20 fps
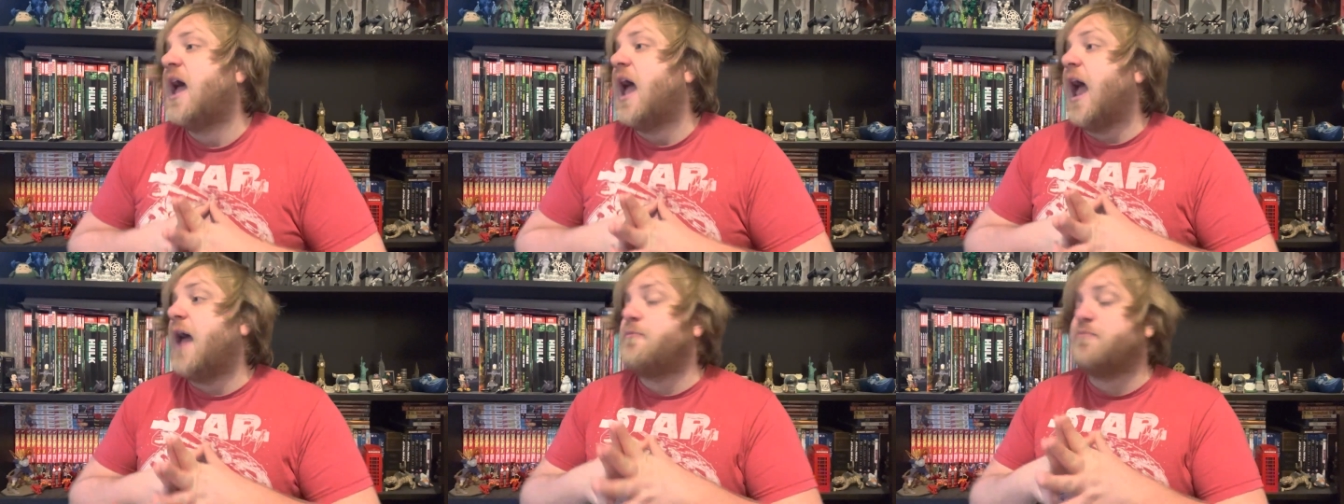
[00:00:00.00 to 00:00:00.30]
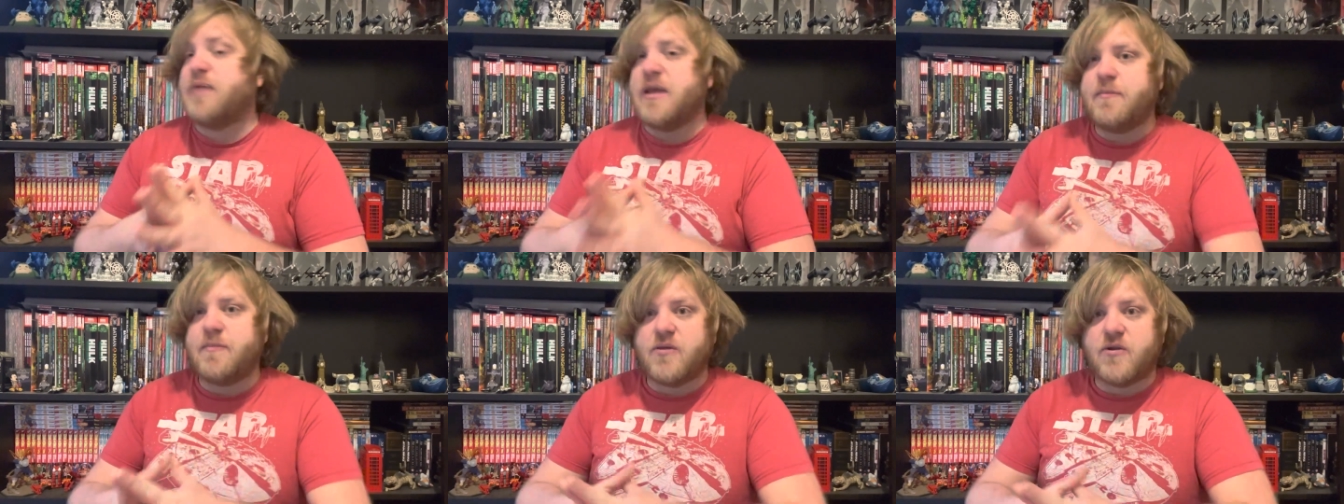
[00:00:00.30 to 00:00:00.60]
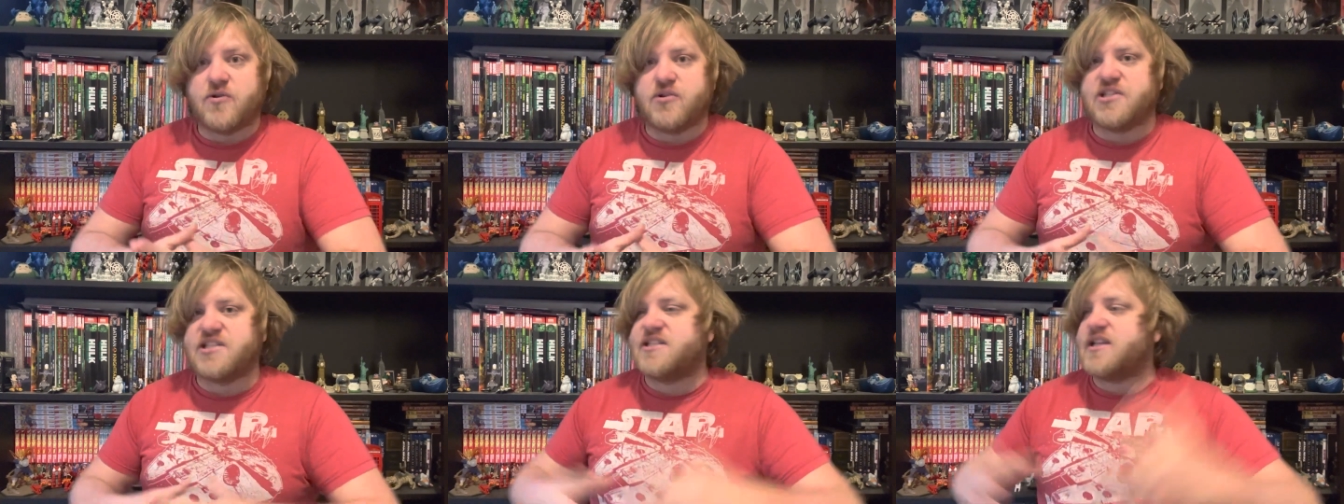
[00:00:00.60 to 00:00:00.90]
And people
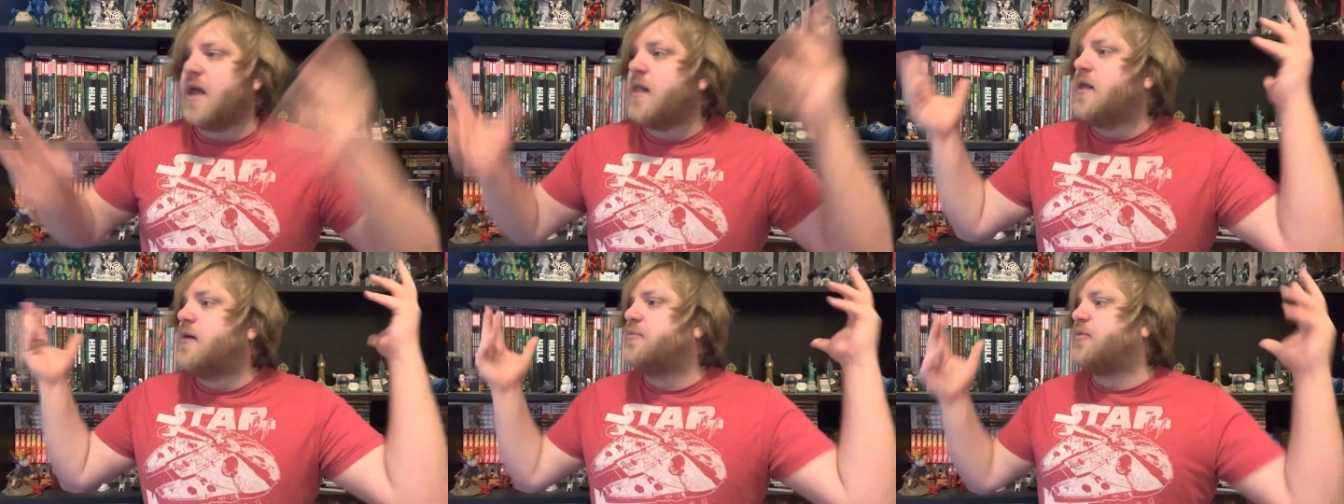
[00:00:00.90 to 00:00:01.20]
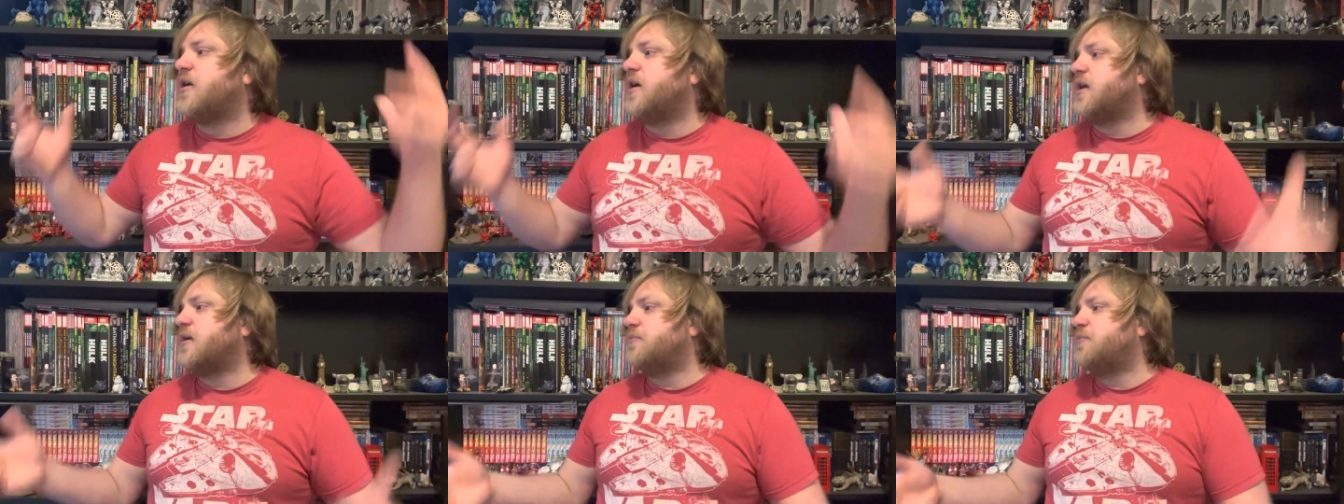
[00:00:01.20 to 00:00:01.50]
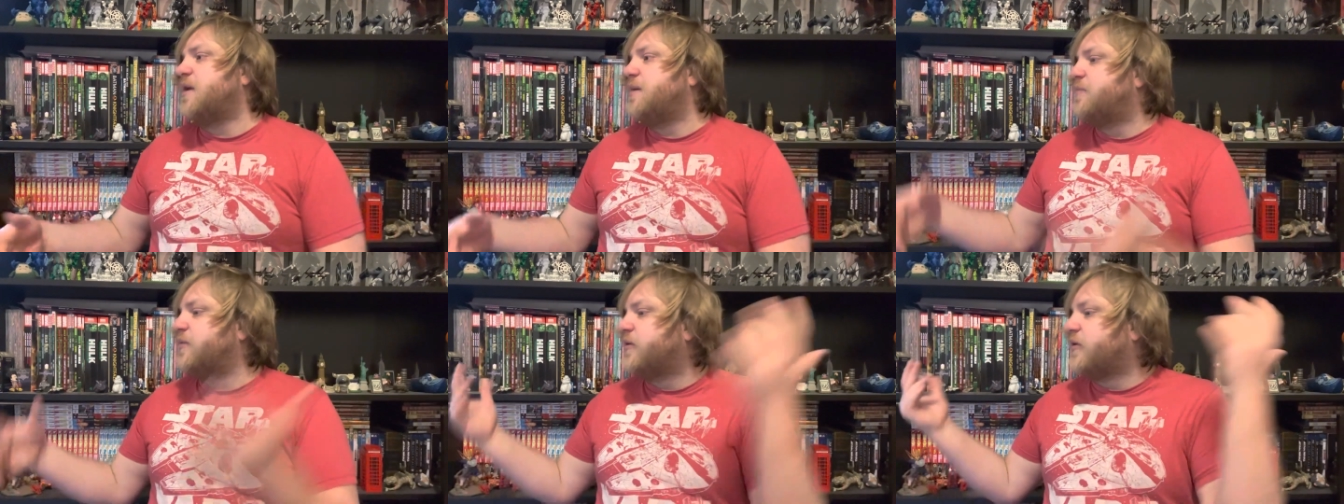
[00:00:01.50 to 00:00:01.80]
are celebrating.
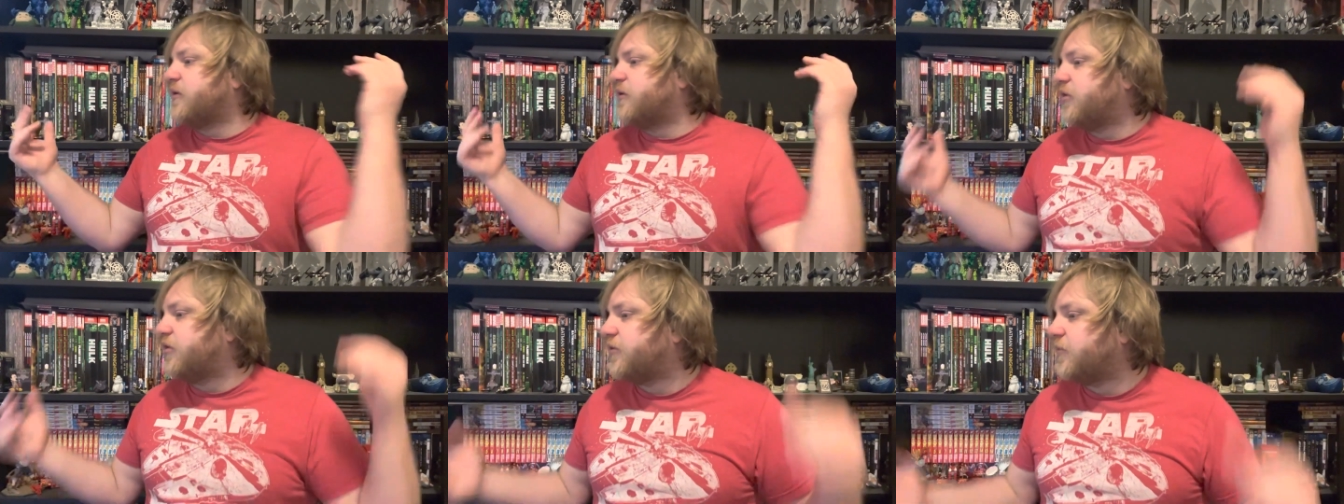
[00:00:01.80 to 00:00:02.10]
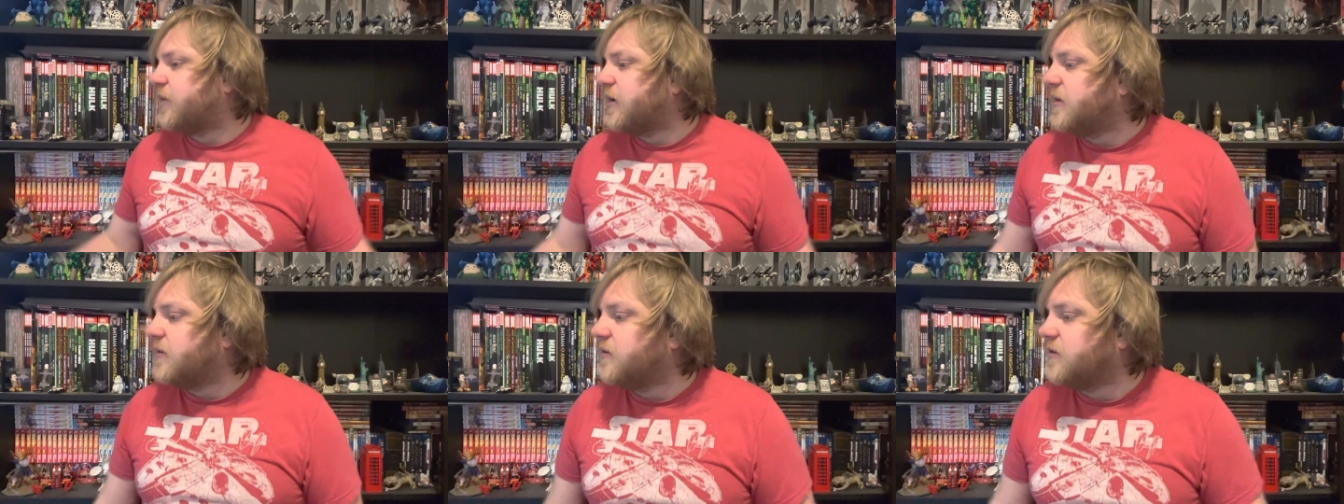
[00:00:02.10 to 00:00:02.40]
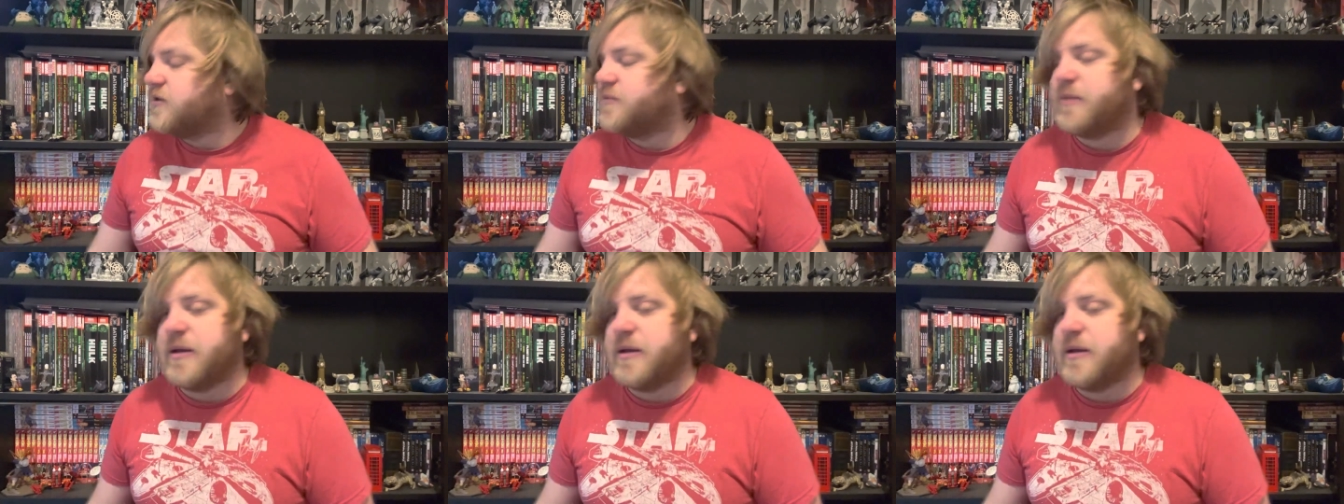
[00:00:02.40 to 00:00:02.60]
People are thrilled.